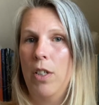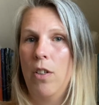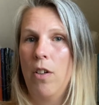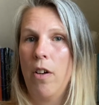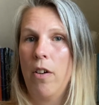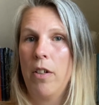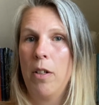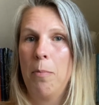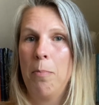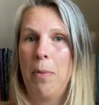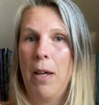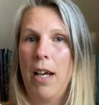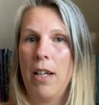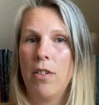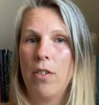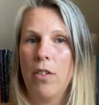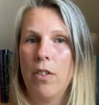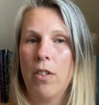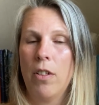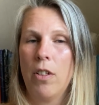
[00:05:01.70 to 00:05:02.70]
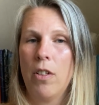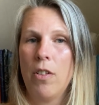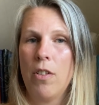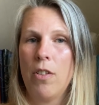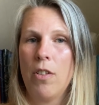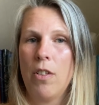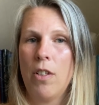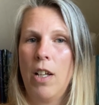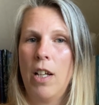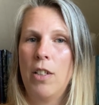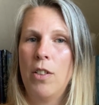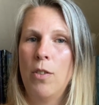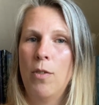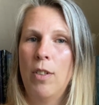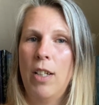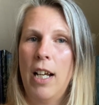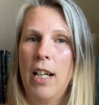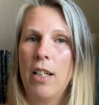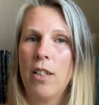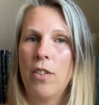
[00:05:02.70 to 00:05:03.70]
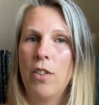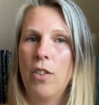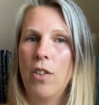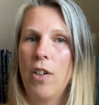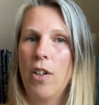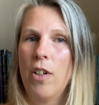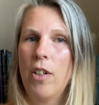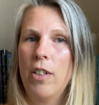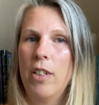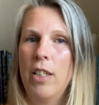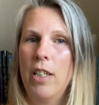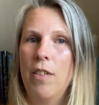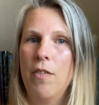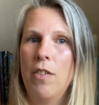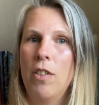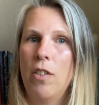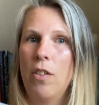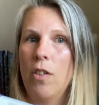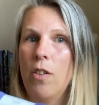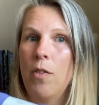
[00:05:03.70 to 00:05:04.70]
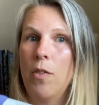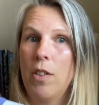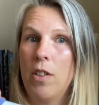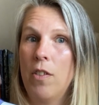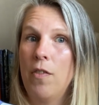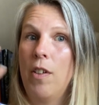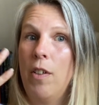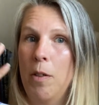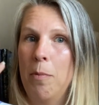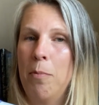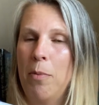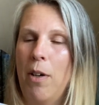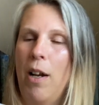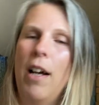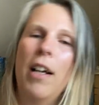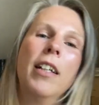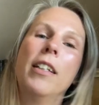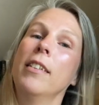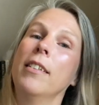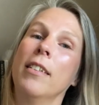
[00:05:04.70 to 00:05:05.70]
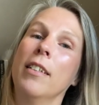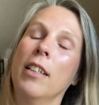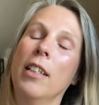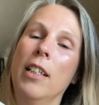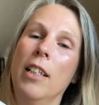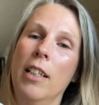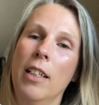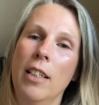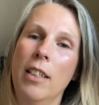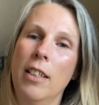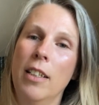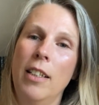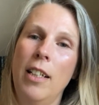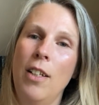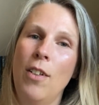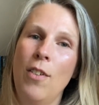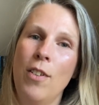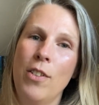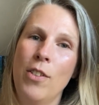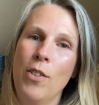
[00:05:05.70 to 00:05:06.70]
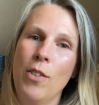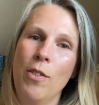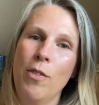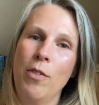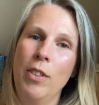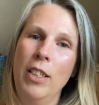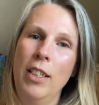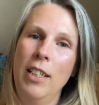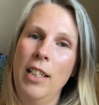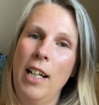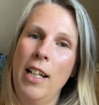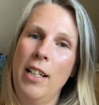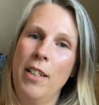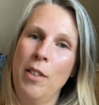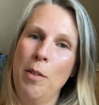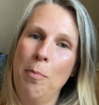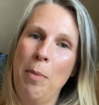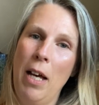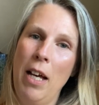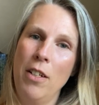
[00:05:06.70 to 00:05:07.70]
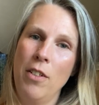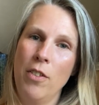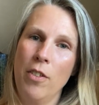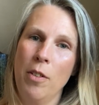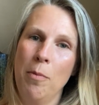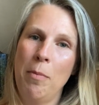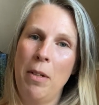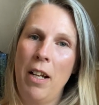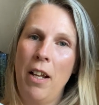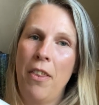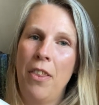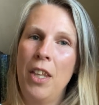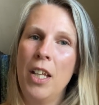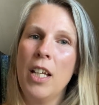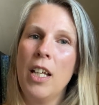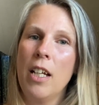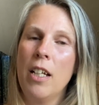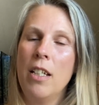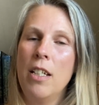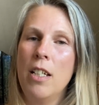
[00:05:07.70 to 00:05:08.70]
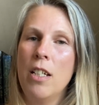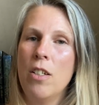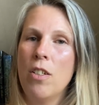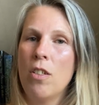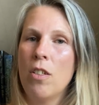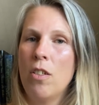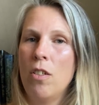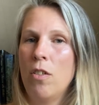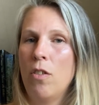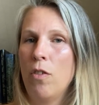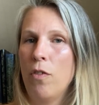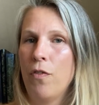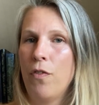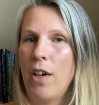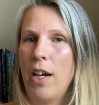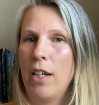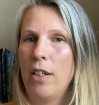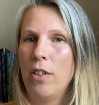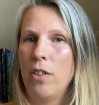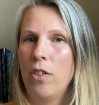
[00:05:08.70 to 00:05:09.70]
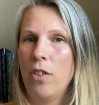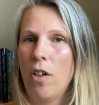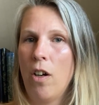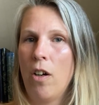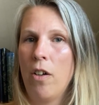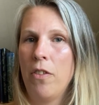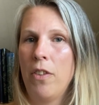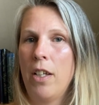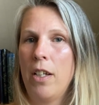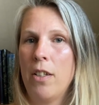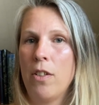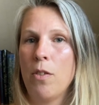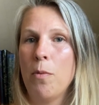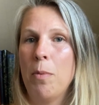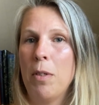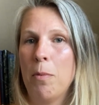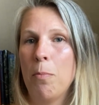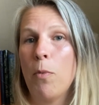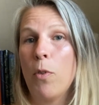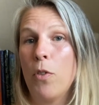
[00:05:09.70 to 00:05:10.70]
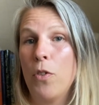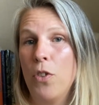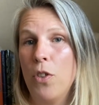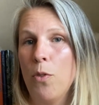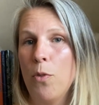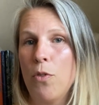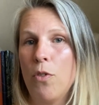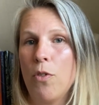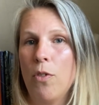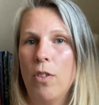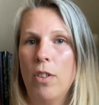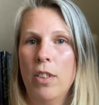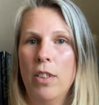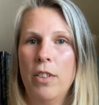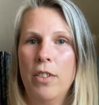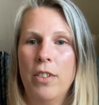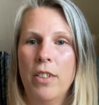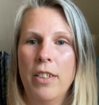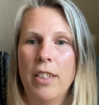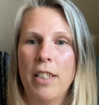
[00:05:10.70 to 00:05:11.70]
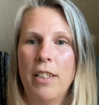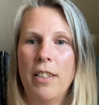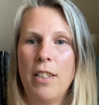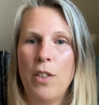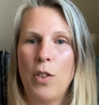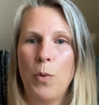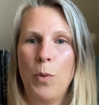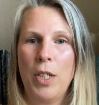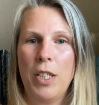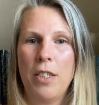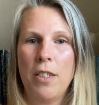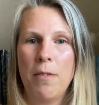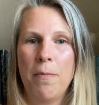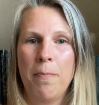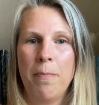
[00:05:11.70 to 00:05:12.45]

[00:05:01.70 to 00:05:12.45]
yarn and pattern, because I do like the yarn even though it's very bright, and I also really like the pattern, but I think I need to find a yarn that is a bit more neutral to knit this with.